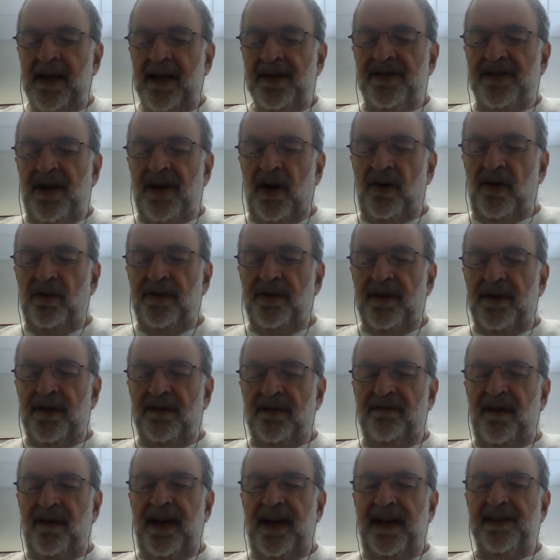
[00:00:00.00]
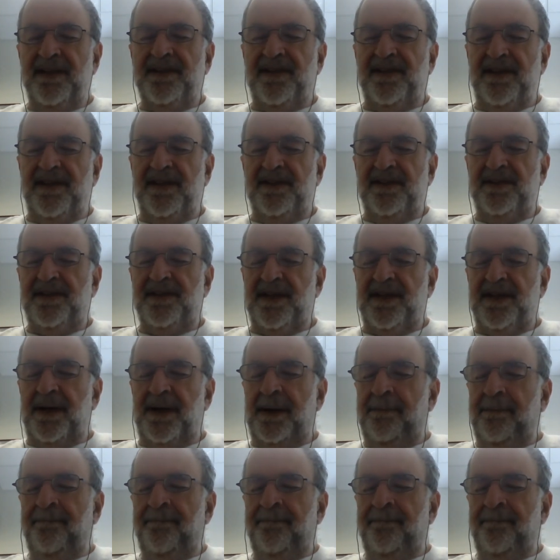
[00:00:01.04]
So the device is